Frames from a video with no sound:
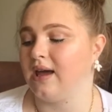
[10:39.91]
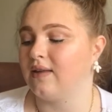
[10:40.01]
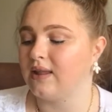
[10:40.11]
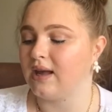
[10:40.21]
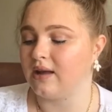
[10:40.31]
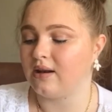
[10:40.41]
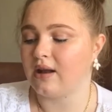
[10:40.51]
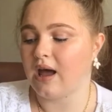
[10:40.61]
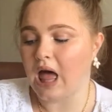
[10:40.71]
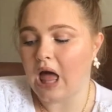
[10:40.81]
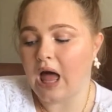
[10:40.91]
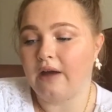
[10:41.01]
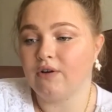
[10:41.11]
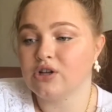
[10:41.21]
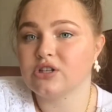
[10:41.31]
And then
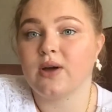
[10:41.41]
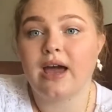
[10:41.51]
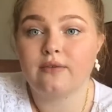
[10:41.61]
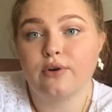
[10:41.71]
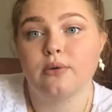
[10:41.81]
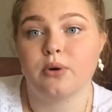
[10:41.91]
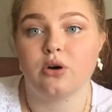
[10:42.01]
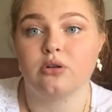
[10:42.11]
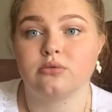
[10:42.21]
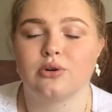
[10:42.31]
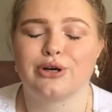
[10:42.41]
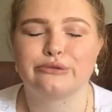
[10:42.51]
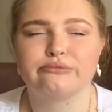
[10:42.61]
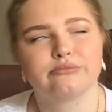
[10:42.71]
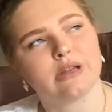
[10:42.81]
I've also had verbal
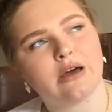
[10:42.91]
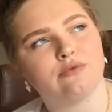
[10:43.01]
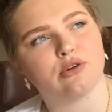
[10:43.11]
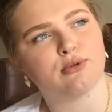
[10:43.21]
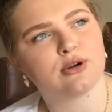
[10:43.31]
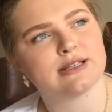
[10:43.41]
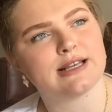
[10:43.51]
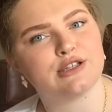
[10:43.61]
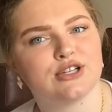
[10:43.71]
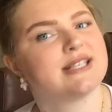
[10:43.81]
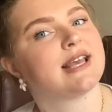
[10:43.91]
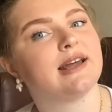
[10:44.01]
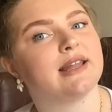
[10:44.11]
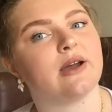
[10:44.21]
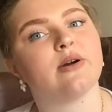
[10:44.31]
or nonverbal, because I took
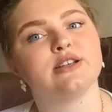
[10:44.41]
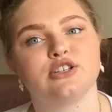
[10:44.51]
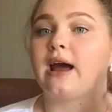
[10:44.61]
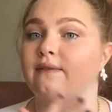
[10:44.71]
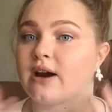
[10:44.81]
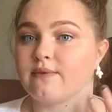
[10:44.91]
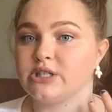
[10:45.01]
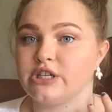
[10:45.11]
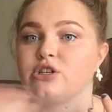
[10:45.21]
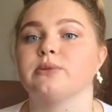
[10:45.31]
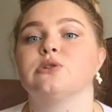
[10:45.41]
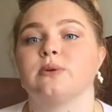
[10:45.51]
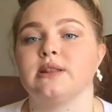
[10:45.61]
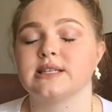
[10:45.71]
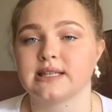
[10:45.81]
sign language, to have a conversation
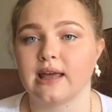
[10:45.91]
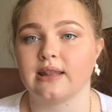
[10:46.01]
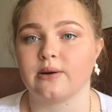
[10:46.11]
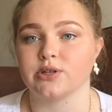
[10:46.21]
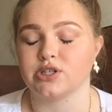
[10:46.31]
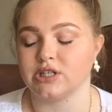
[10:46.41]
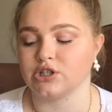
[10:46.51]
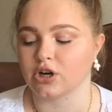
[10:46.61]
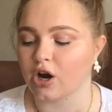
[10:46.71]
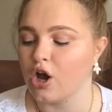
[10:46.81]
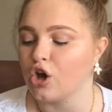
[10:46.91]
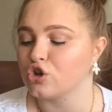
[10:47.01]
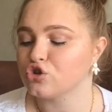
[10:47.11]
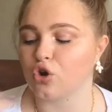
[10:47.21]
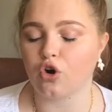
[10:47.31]
between the sign language teacher.
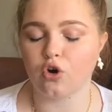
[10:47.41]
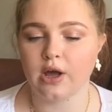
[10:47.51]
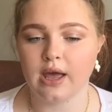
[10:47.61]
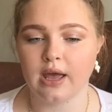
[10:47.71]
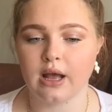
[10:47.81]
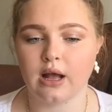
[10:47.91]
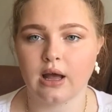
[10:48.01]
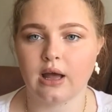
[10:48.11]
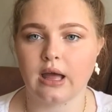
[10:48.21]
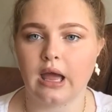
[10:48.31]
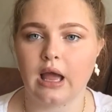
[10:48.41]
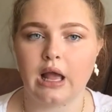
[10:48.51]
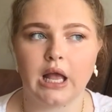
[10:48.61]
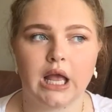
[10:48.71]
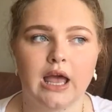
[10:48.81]
So
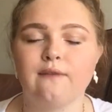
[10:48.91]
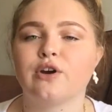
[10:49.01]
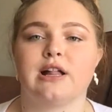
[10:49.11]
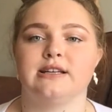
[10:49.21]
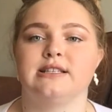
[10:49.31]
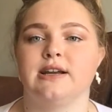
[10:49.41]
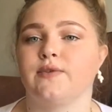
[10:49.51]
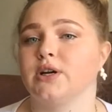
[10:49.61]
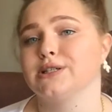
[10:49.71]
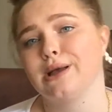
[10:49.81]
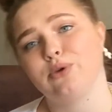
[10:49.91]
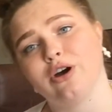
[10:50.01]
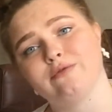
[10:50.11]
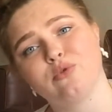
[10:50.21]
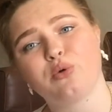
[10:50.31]
every class is different. Some you'll
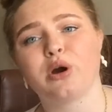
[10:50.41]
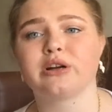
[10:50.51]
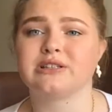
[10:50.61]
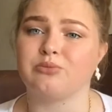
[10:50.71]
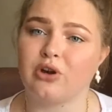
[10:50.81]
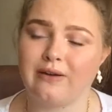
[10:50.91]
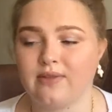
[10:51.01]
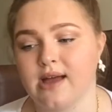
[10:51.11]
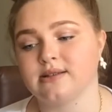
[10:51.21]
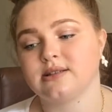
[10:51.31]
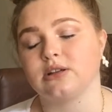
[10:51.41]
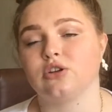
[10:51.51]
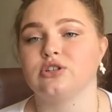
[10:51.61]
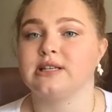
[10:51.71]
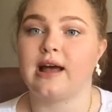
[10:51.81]
have more work, some you'll have less.
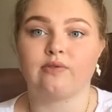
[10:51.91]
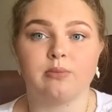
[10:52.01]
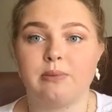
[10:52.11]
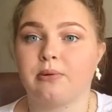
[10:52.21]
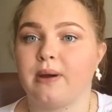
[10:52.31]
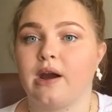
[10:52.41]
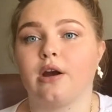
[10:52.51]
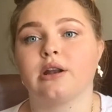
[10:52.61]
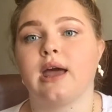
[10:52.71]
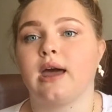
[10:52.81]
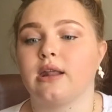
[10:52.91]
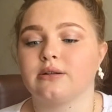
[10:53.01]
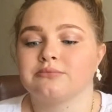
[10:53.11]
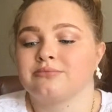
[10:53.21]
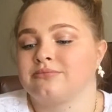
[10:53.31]
You just have to be prepared
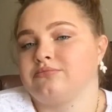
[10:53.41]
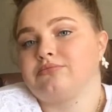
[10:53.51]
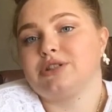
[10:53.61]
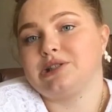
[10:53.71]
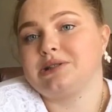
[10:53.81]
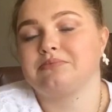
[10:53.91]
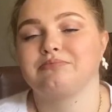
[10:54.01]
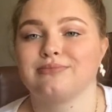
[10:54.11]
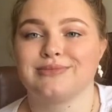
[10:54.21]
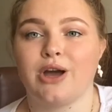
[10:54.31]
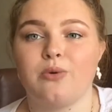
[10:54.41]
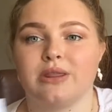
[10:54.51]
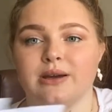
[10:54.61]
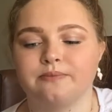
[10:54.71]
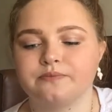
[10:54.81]
and just go
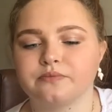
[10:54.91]
with it.